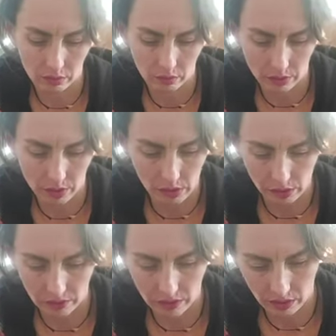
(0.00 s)
we're not
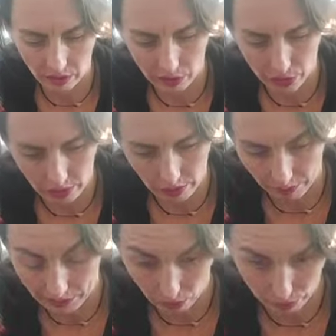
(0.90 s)
living in a country of
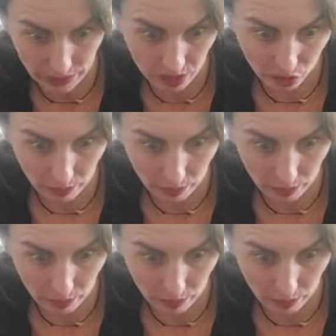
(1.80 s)
like arranged